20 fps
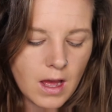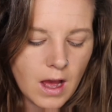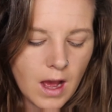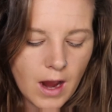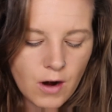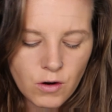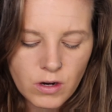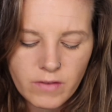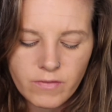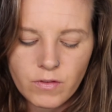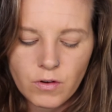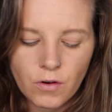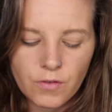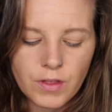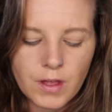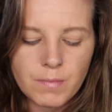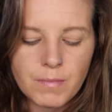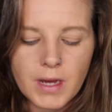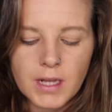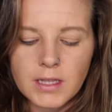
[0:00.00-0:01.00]
I don't even know if
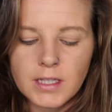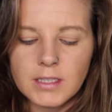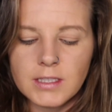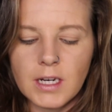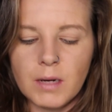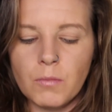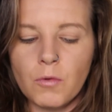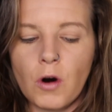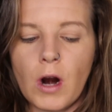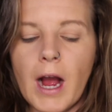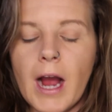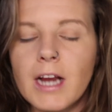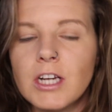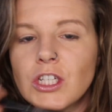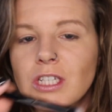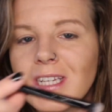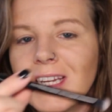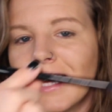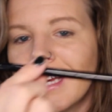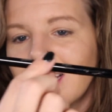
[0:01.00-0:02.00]
they make these anymore. I
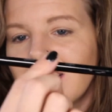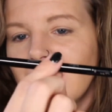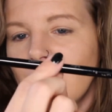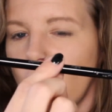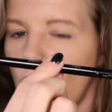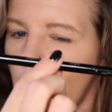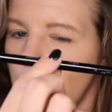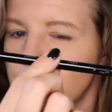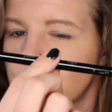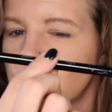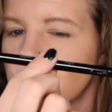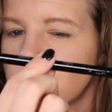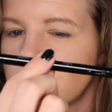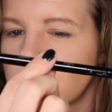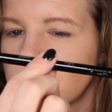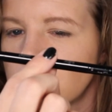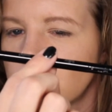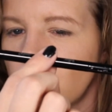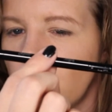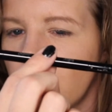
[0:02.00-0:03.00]
just like the
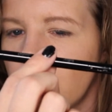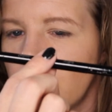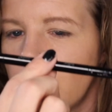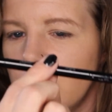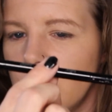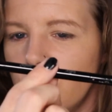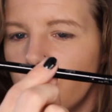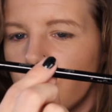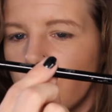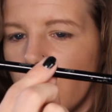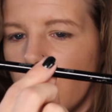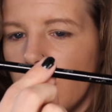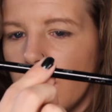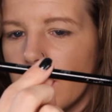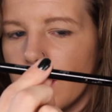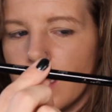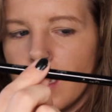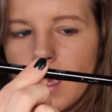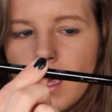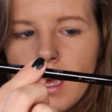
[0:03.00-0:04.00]
options on it. You've
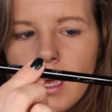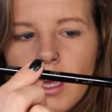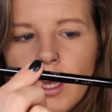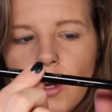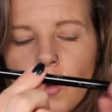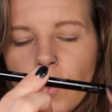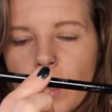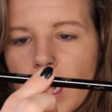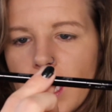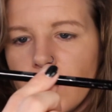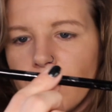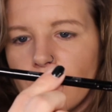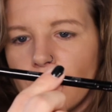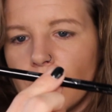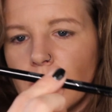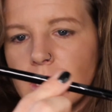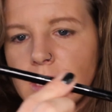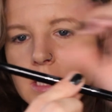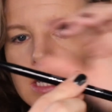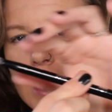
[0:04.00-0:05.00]
got, you know, kind of a
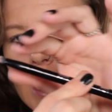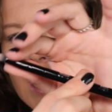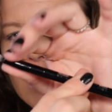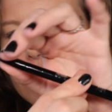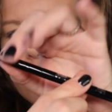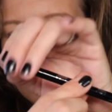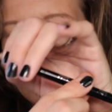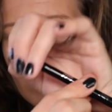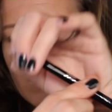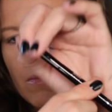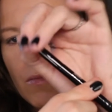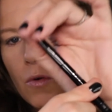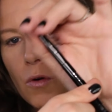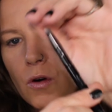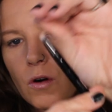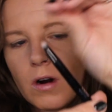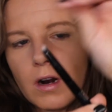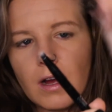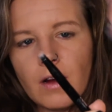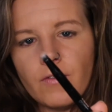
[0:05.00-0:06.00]
crease side, and you've got
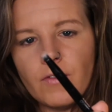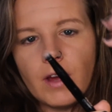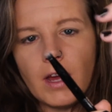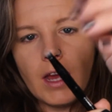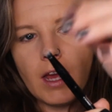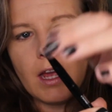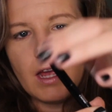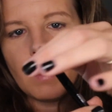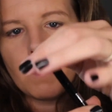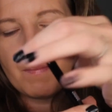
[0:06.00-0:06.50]
more of a